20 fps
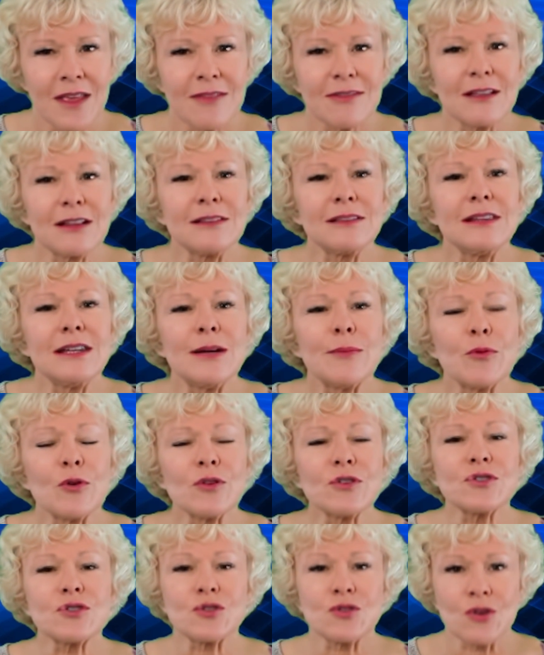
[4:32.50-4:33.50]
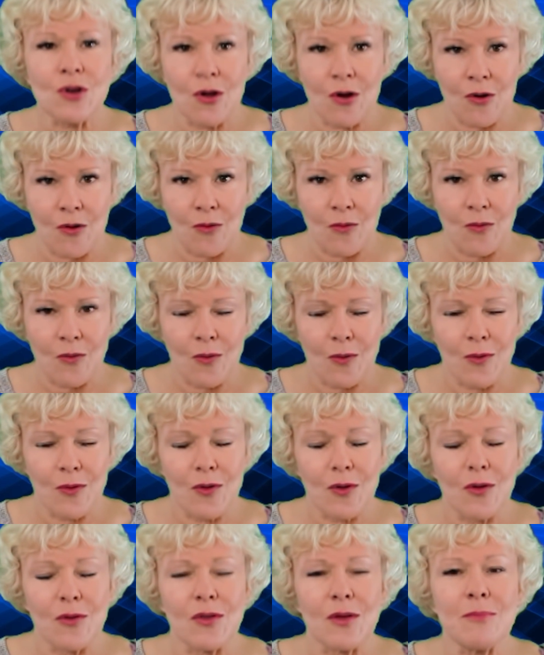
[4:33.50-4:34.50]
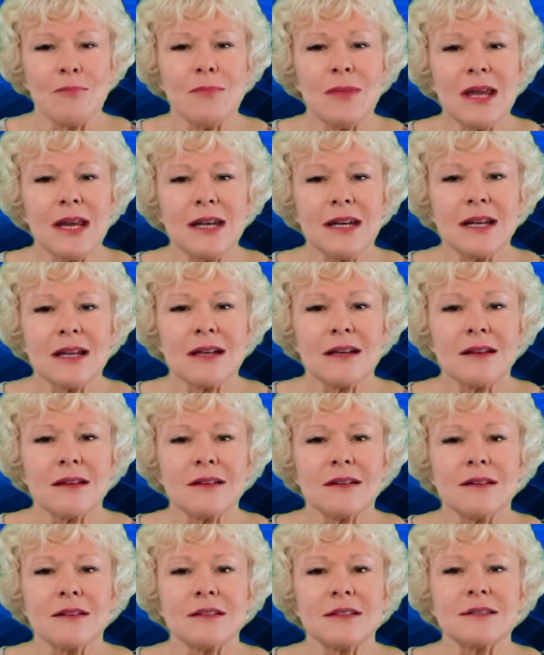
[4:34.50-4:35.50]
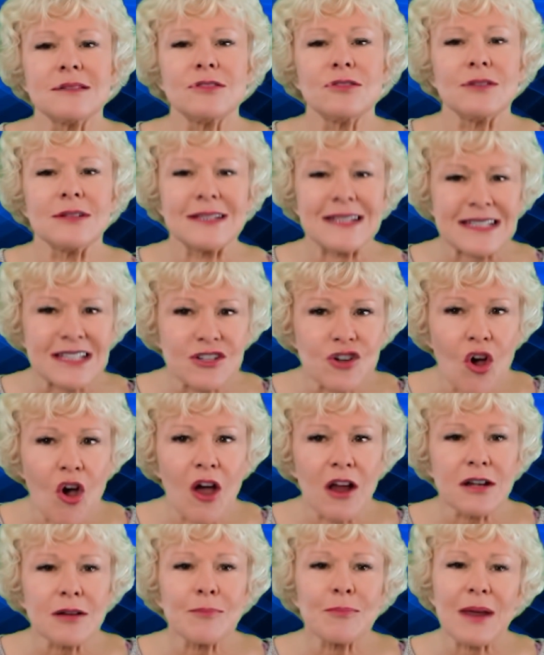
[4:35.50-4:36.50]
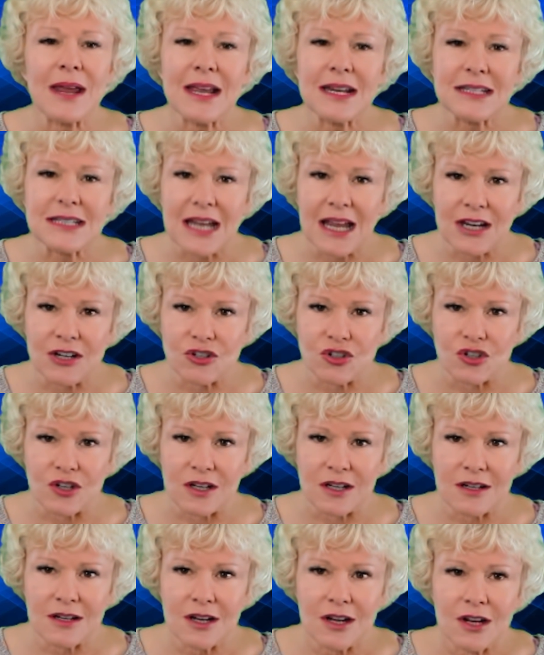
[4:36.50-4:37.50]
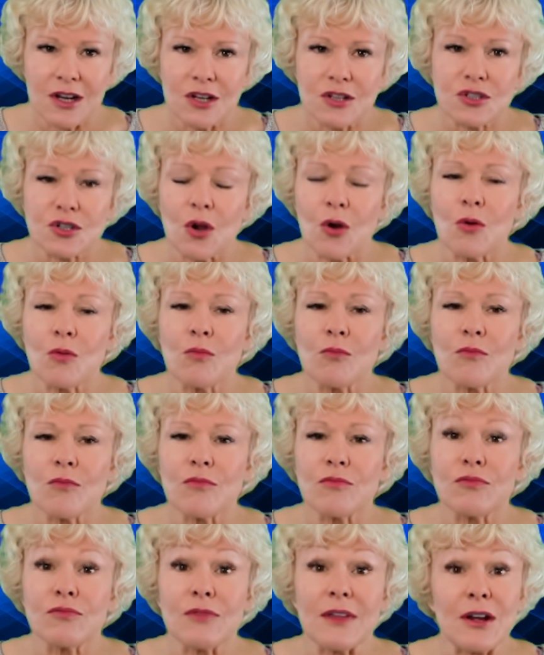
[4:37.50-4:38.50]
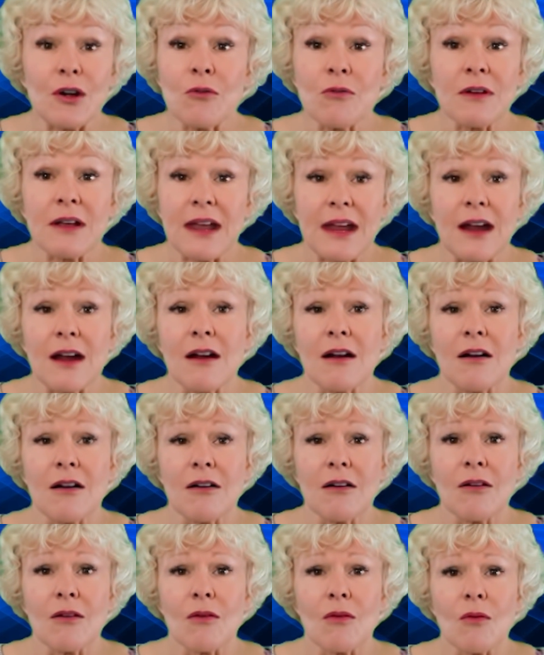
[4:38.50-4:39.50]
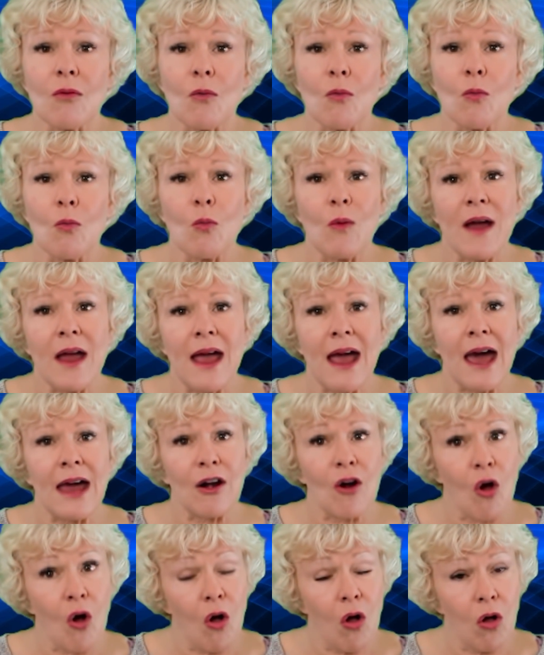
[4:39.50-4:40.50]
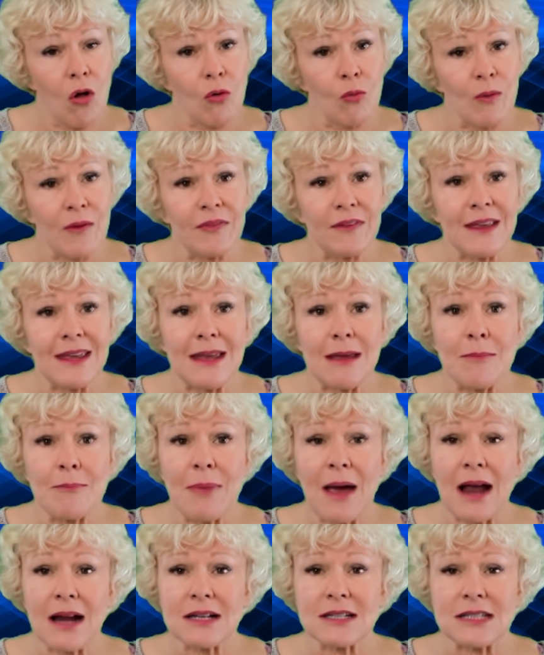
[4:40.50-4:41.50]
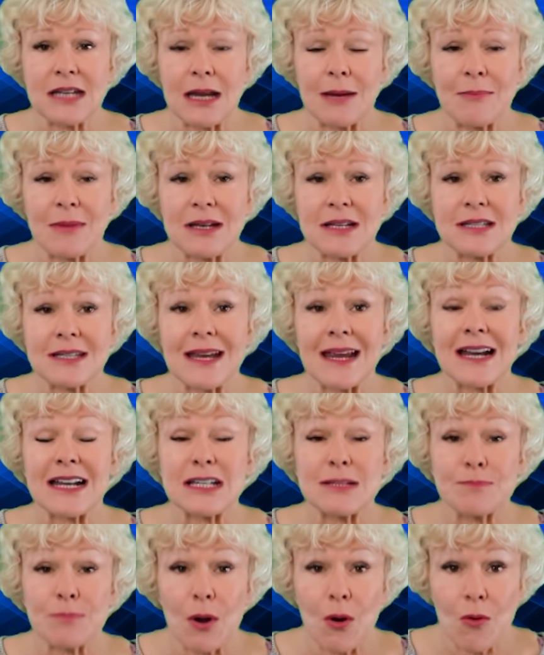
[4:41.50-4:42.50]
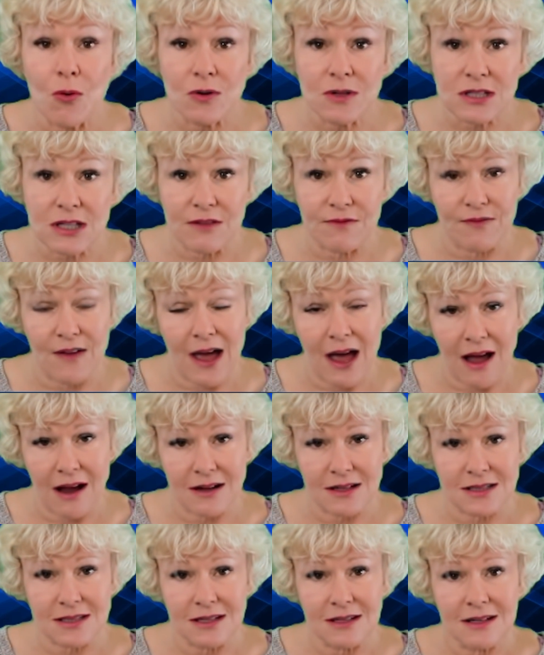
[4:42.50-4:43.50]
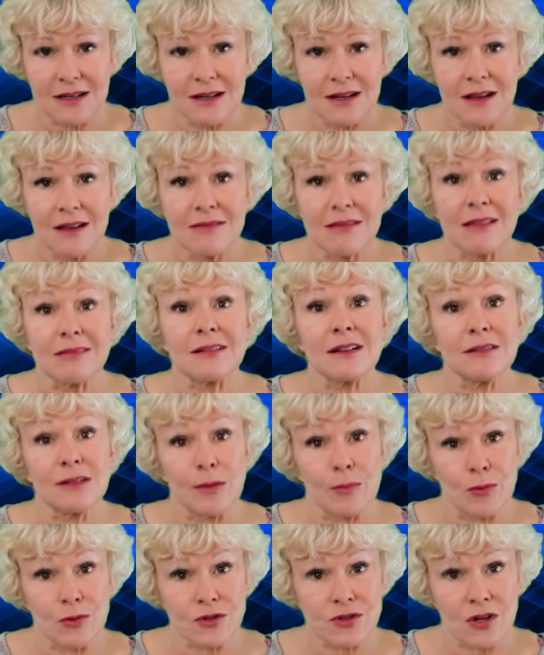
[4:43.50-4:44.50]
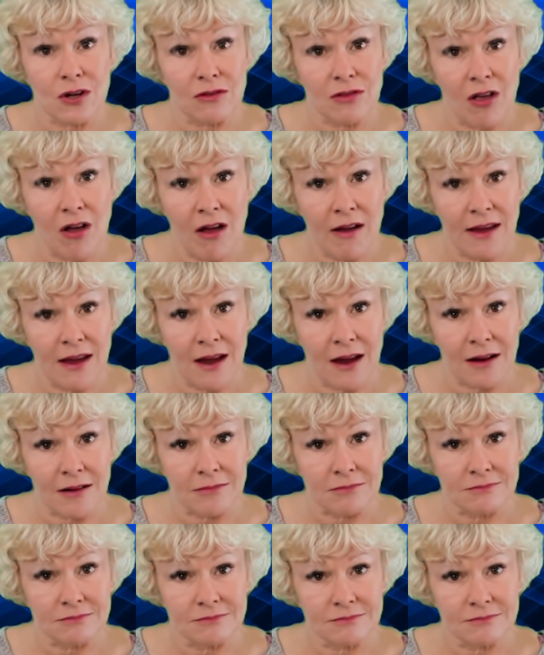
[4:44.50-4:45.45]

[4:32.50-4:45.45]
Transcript: The Liberals know the media does not pay attention, so they don't care at all when the impact statements expose the fact that the Liberals are lying.